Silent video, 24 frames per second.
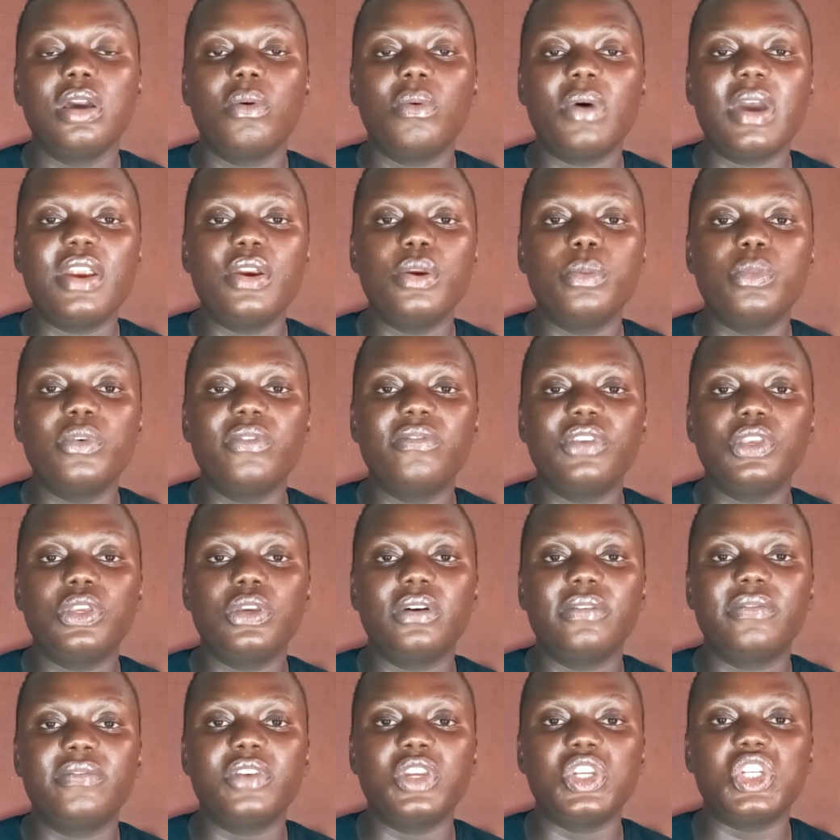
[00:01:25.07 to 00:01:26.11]
When removing
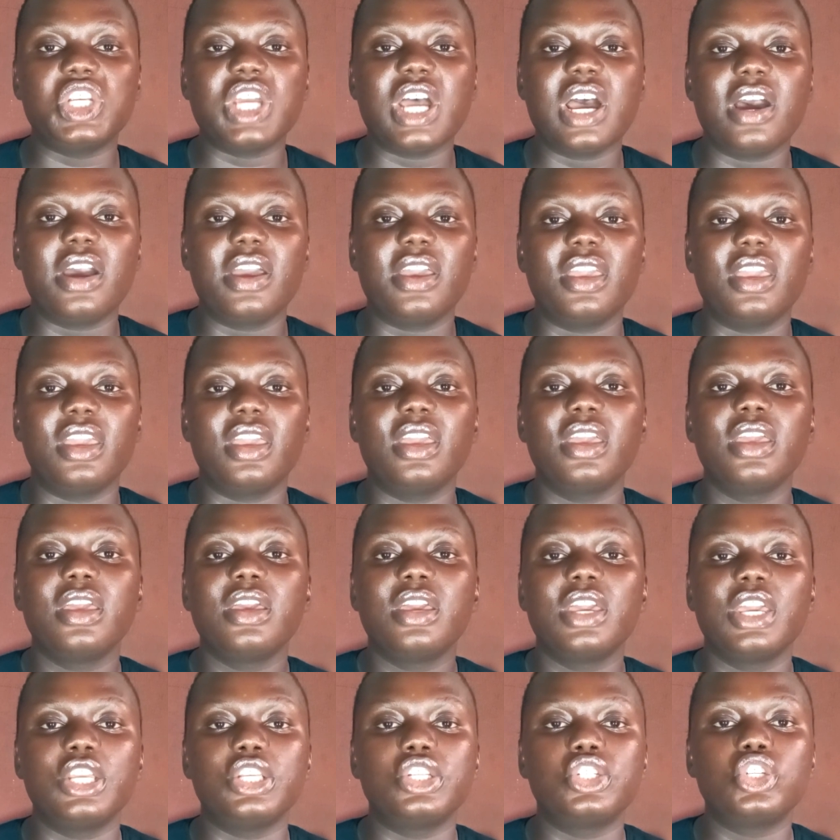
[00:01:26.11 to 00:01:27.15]
your facial hair,
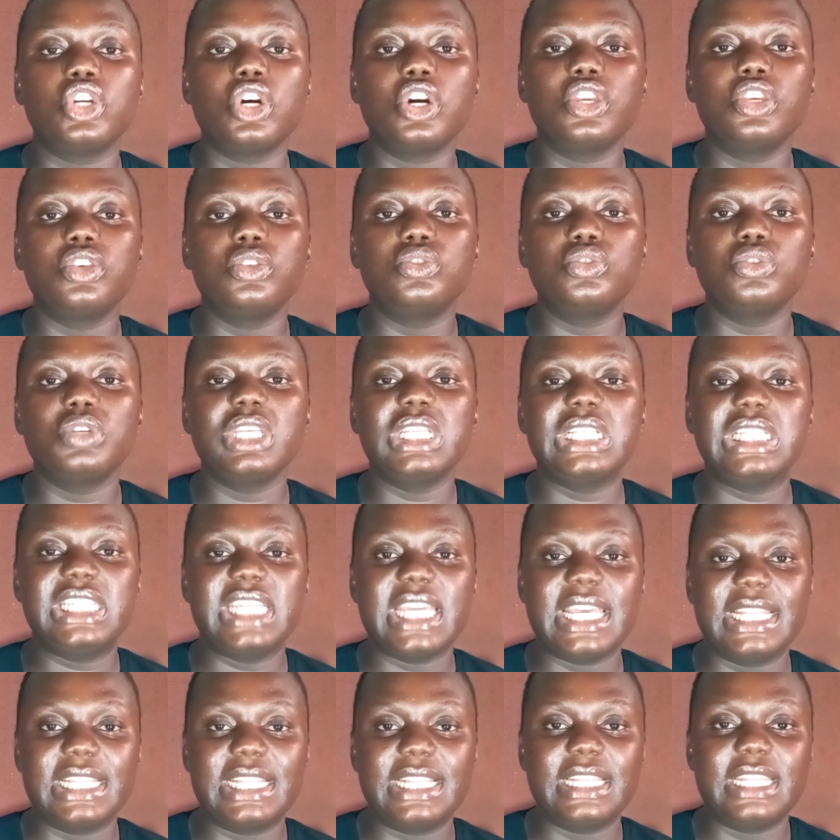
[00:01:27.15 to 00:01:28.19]
ensure you do it
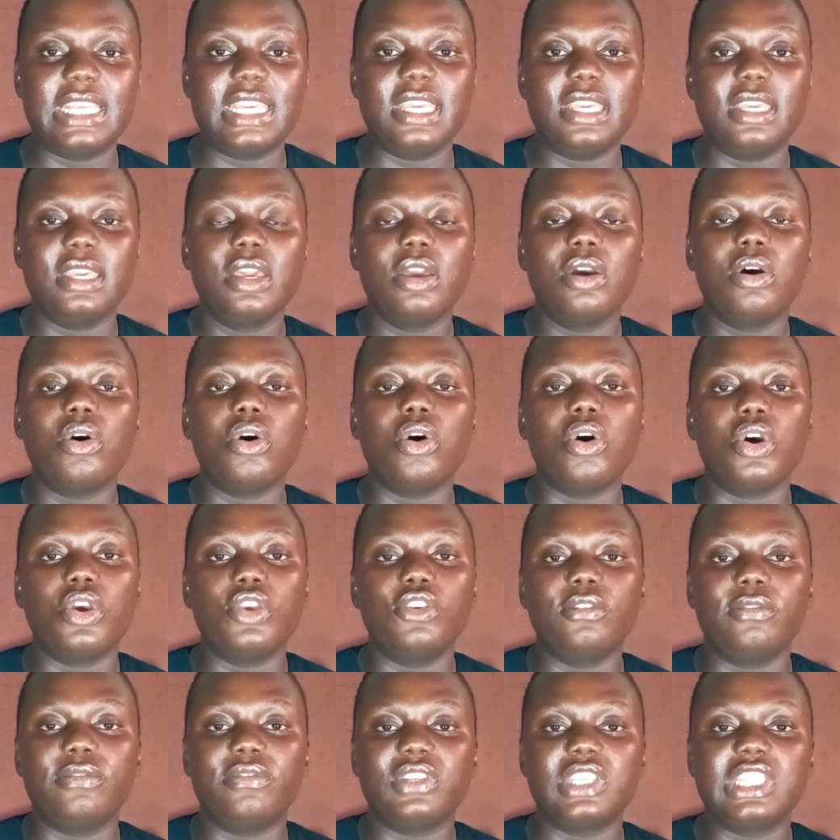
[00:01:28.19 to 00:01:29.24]
gently or
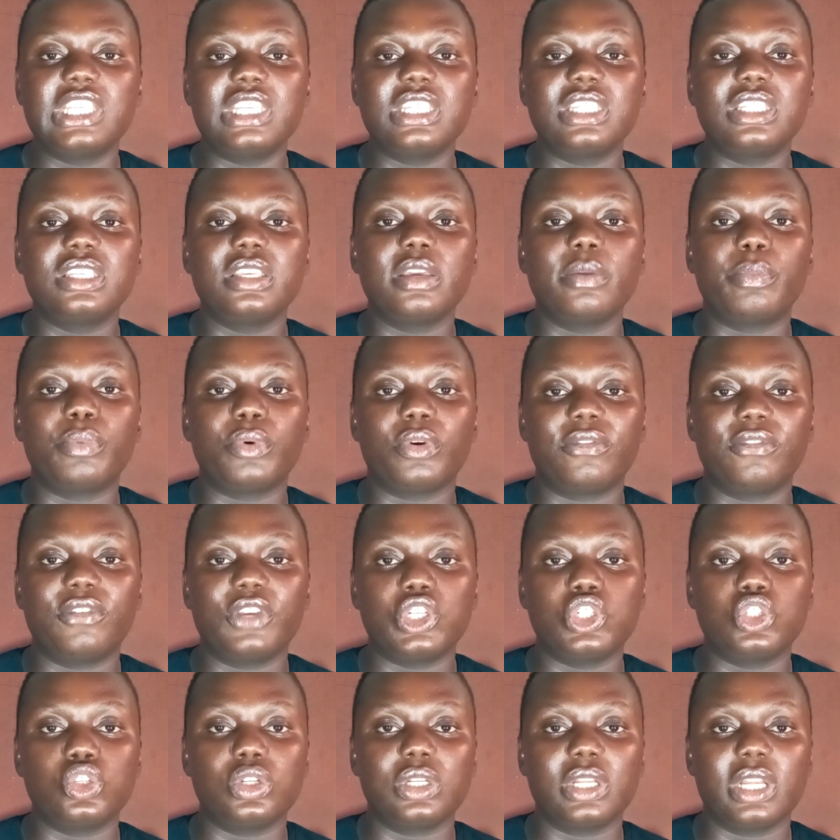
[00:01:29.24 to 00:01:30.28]
you visit a
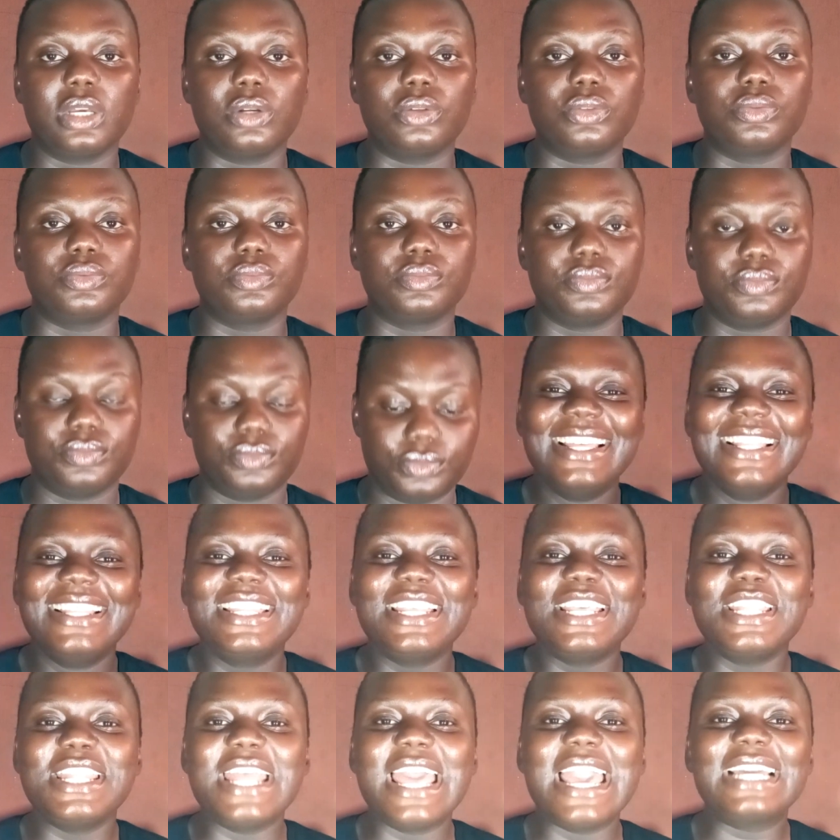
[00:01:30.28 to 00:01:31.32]
professional.
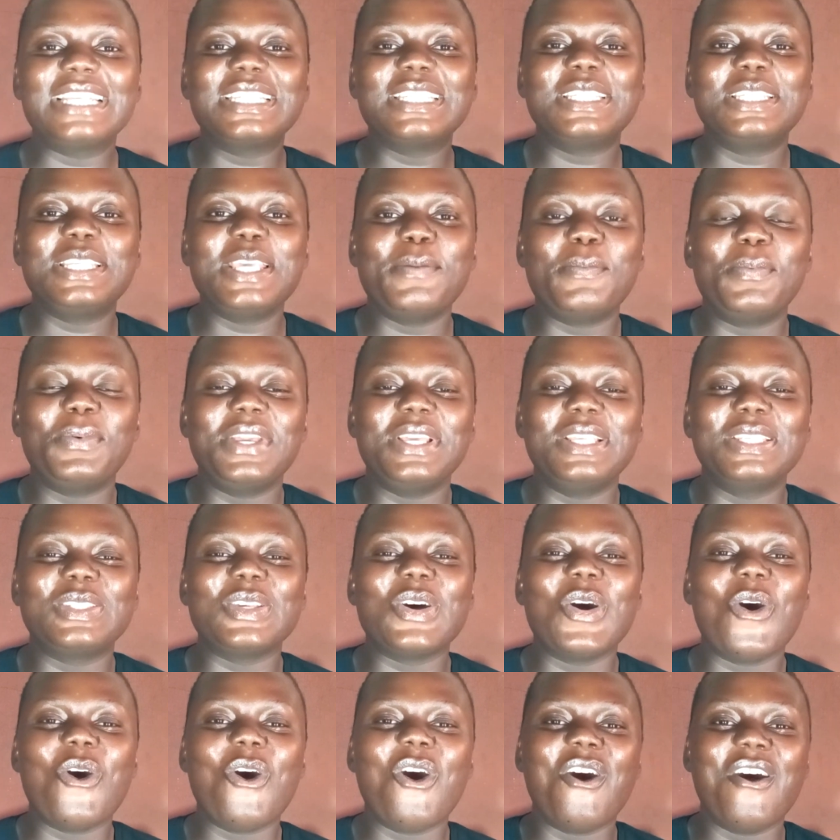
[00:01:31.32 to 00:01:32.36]
The next tip
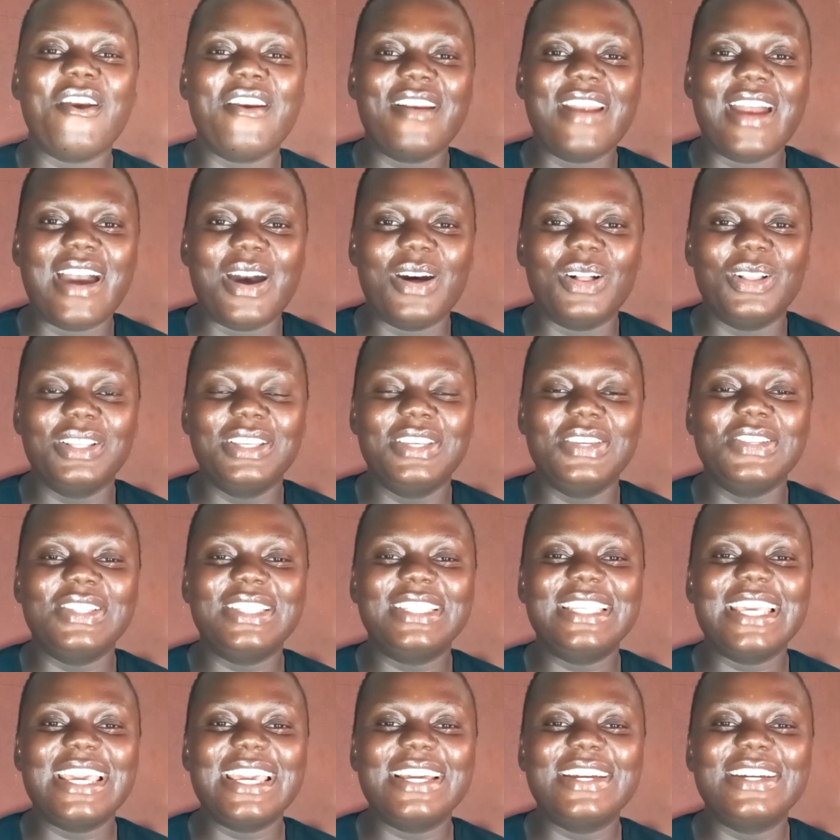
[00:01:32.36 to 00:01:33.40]
is oral. You
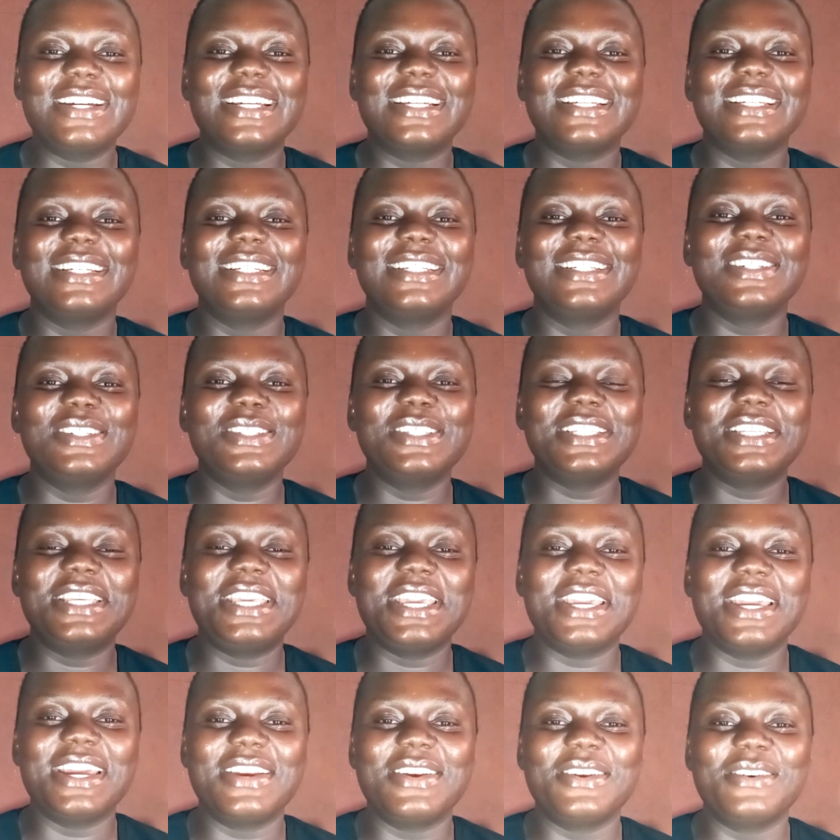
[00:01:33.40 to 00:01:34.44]
take good
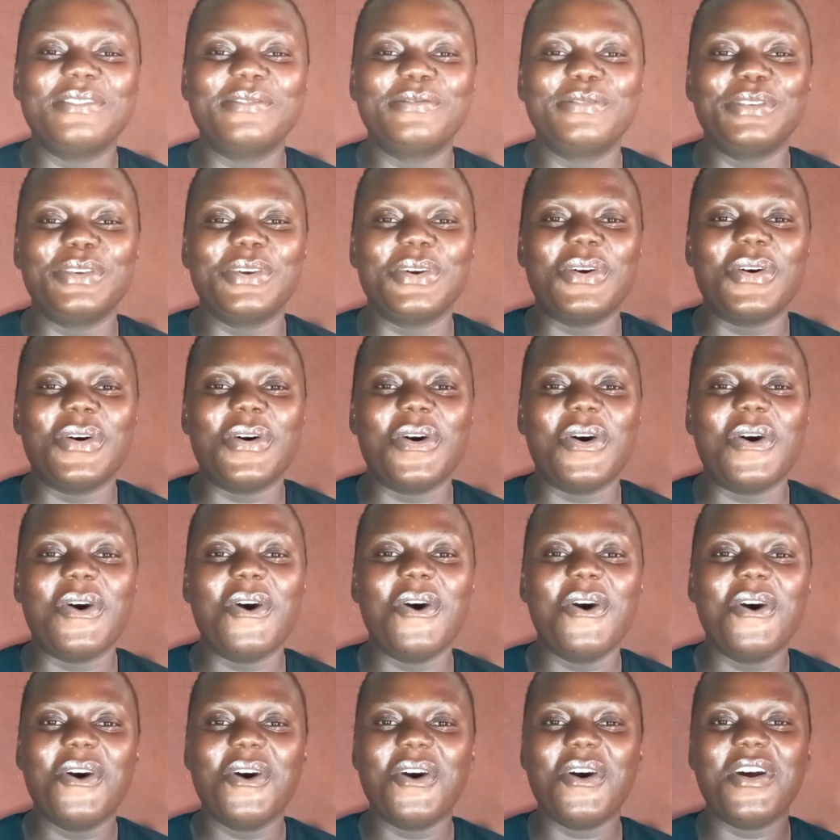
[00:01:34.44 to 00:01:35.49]
care of
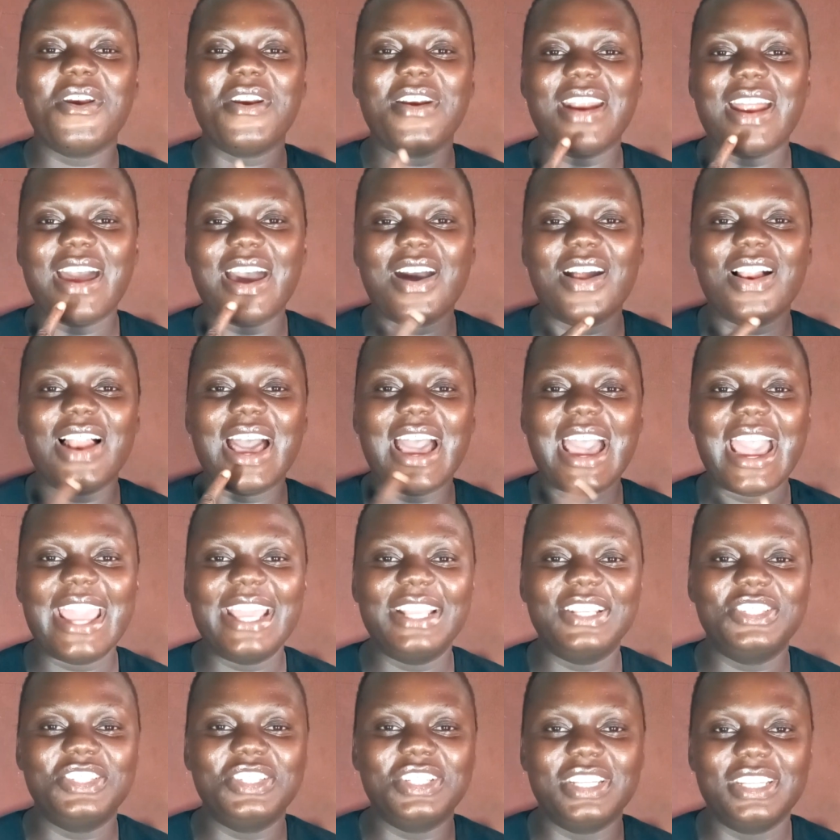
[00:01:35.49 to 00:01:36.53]
your oral
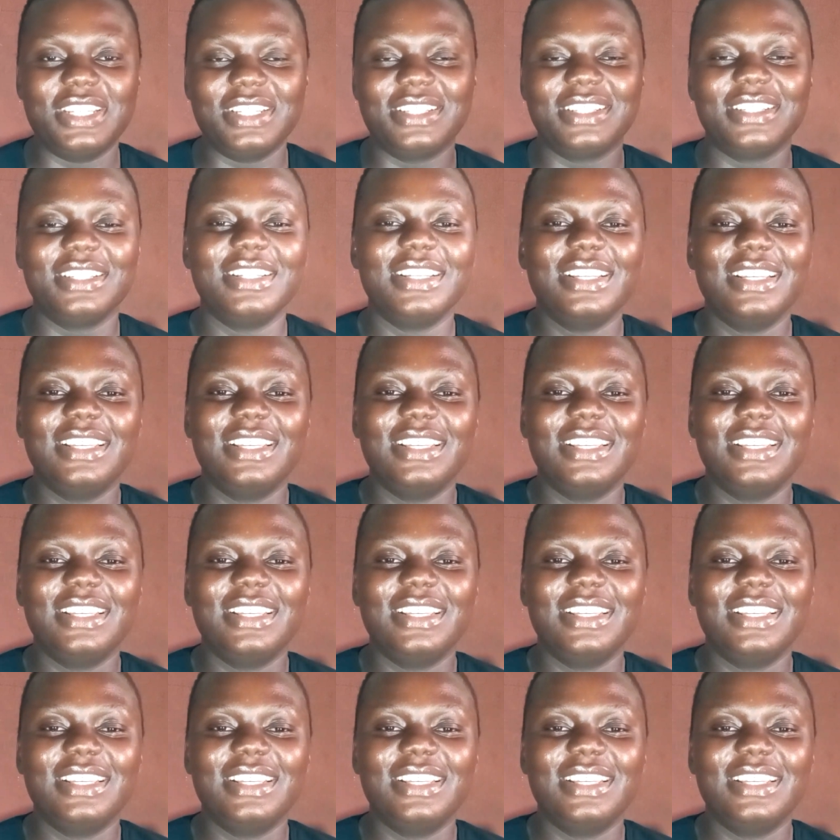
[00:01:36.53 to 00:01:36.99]
hygiene.